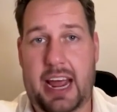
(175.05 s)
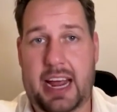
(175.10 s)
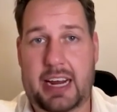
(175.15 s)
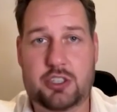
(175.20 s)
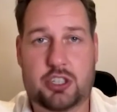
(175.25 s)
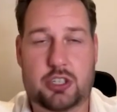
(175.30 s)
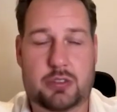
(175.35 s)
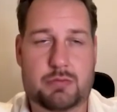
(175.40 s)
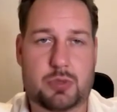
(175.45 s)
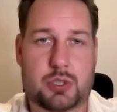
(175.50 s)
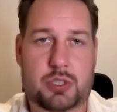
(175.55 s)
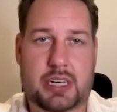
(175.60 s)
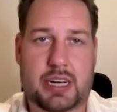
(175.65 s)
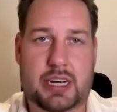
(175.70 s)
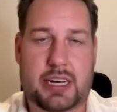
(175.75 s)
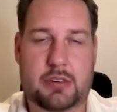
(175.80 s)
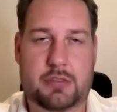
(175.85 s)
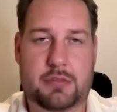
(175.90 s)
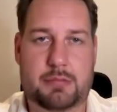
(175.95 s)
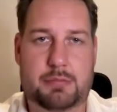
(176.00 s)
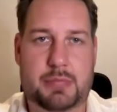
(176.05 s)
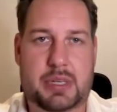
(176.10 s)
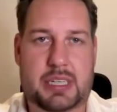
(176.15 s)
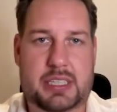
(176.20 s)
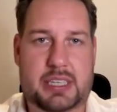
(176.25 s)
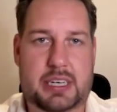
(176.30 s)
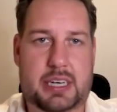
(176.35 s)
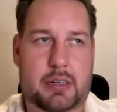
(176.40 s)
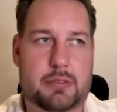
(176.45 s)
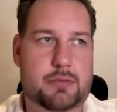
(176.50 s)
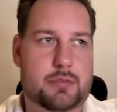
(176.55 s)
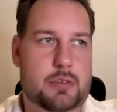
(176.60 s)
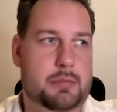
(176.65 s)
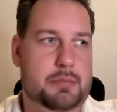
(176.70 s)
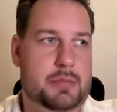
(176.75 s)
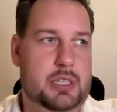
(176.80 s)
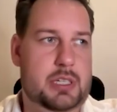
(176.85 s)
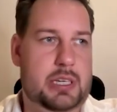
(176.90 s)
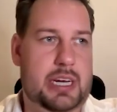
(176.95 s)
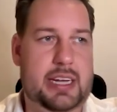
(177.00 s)
action was kind of missing
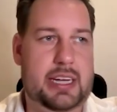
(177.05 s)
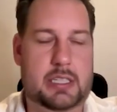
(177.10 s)
from the